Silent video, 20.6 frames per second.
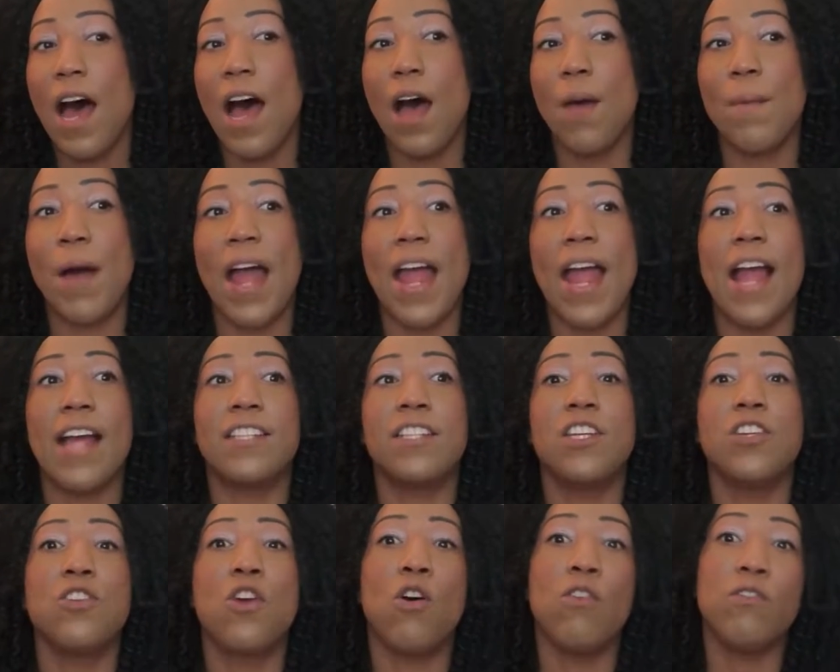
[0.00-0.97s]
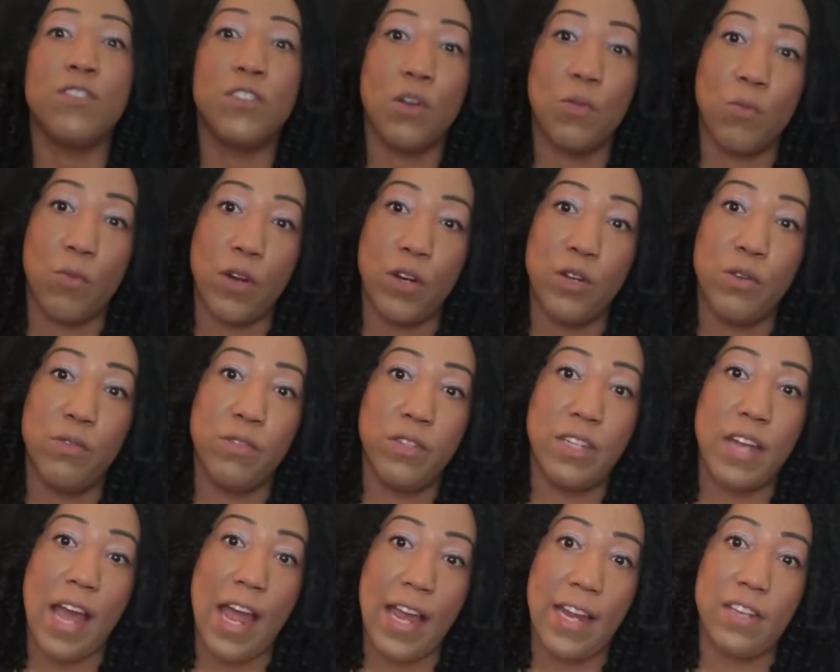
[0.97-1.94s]
I actually know someone
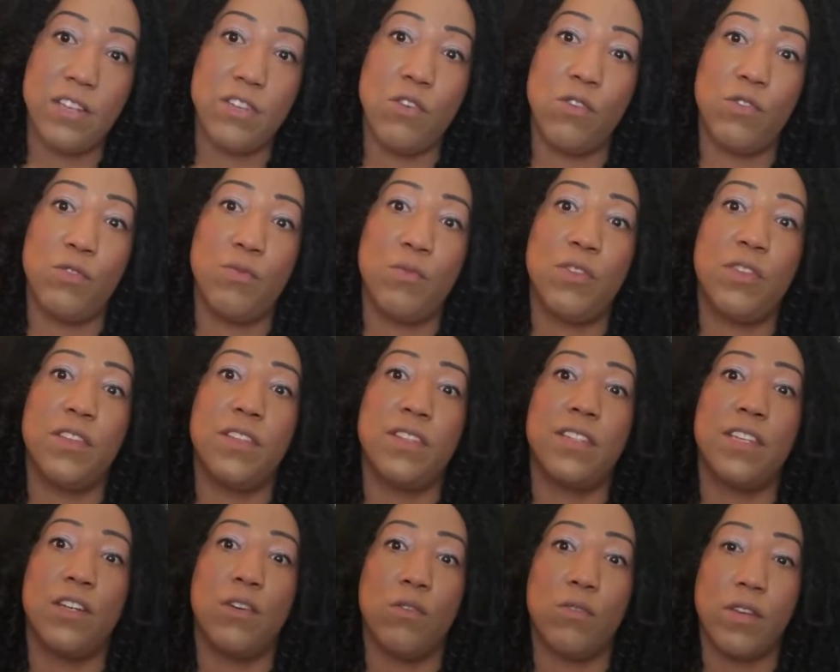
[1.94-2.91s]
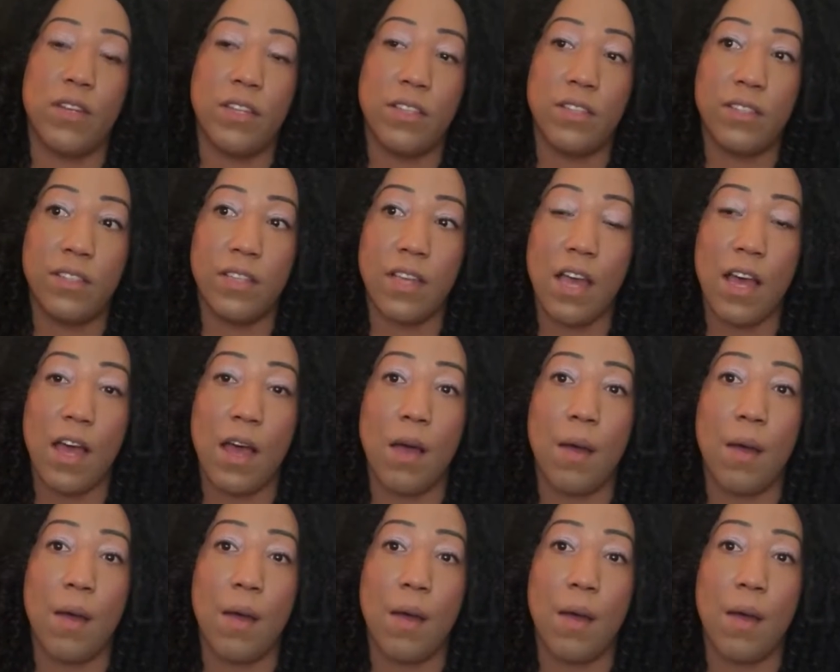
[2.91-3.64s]
who's diagnosed with this illness.